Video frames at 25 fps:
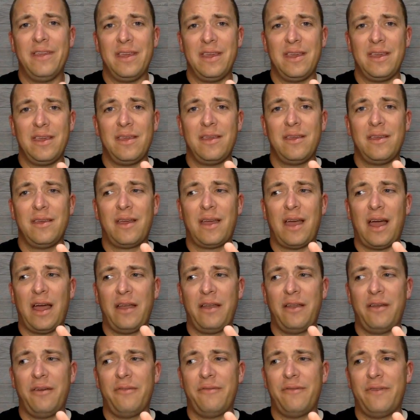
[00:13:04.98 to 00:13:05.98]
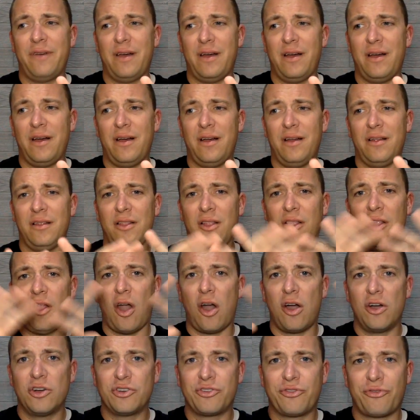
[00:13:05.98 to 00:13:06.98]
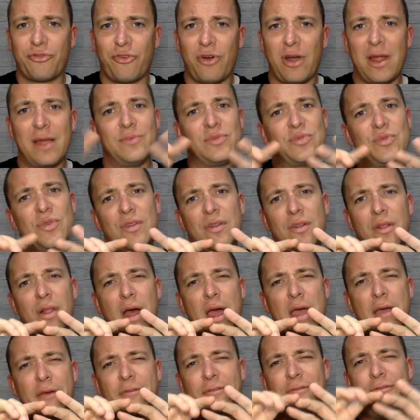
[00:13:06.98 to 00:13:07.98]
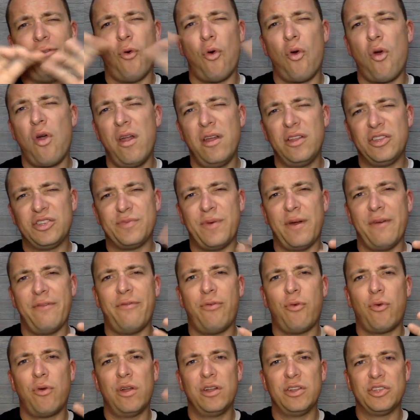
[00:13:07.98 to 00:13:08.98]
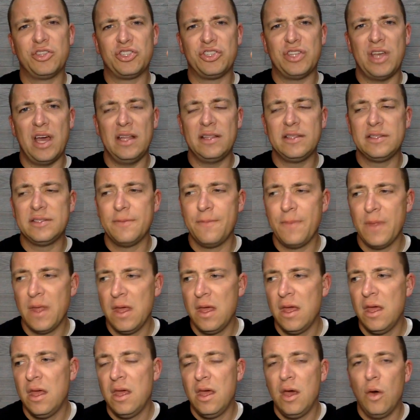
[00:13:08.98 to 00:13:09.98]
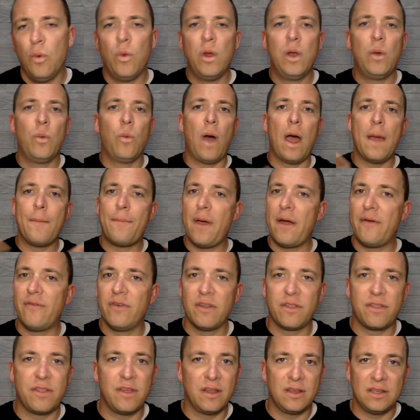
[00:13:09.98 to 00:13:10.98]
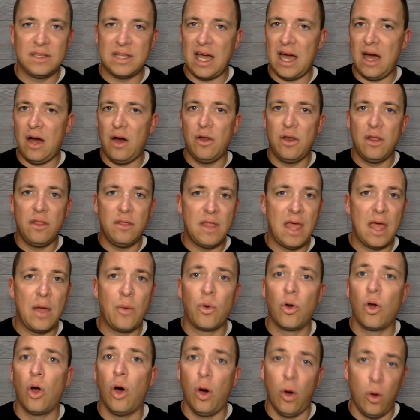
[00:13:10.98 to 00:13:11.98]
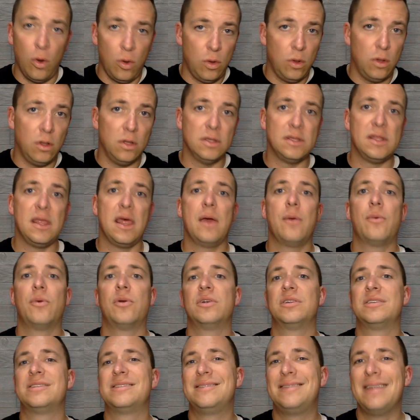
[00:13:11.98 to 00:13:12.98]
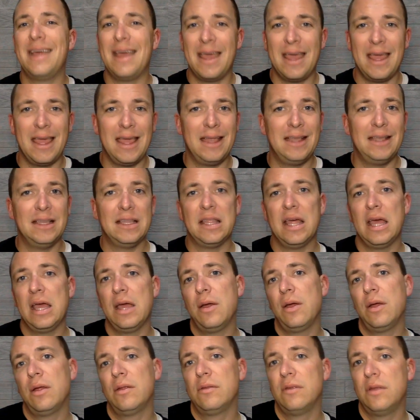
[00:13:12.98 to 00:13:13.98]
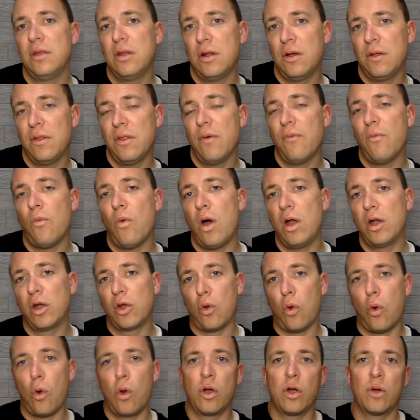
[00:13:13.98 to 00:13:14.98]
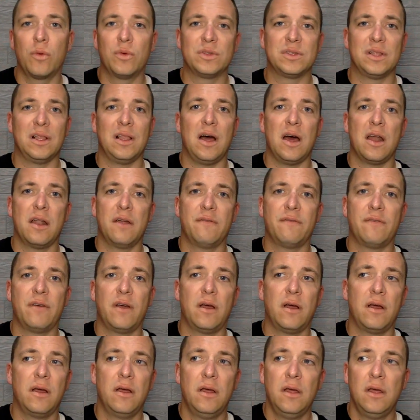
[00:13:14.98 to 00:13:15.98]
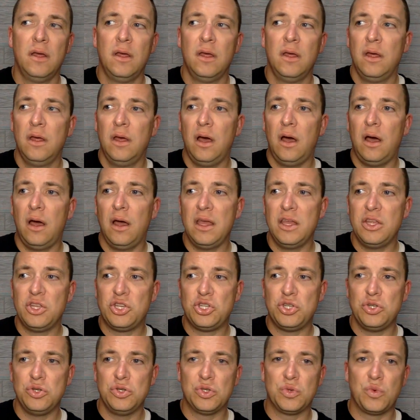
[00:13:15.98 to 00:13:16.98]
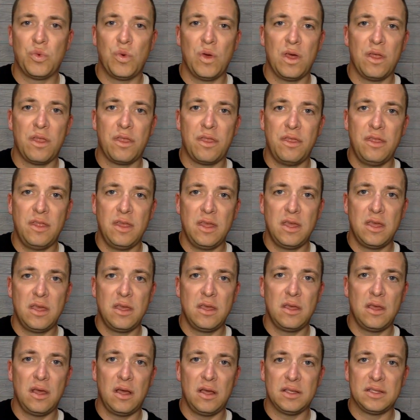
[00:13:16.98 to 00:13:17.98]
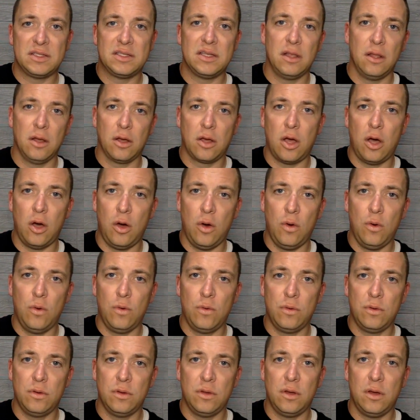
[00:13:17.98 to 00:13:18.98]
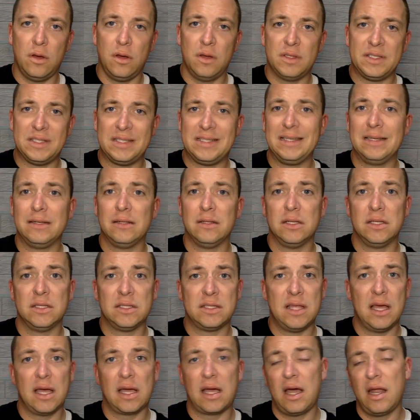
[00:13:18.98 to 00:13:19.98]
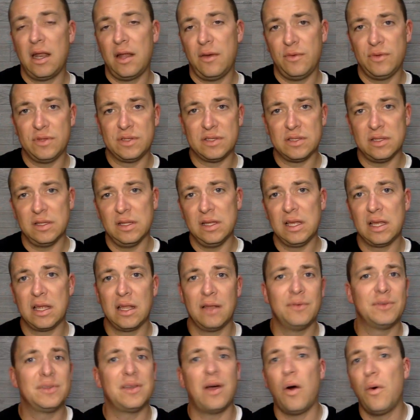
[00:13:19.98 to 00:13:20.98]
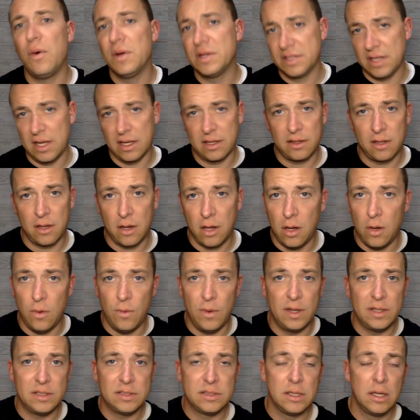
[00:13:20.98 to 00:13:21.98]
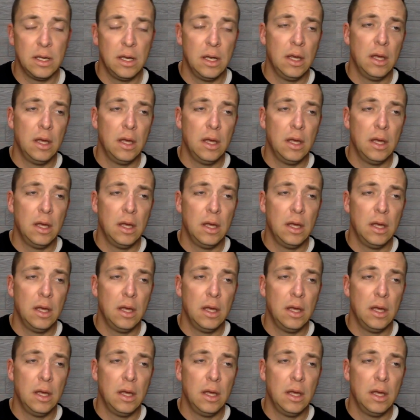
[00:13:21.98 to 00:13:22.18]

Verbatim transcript: the kind of uh, large frames where they're like four inch by four inch sets. We'd wipe everything down, and they were old, they were stained. They, you know, in the one corner was a lot of uh, uh, issues with the uh, silicone uh, sealant that kind of was leaking. It was always like that, always.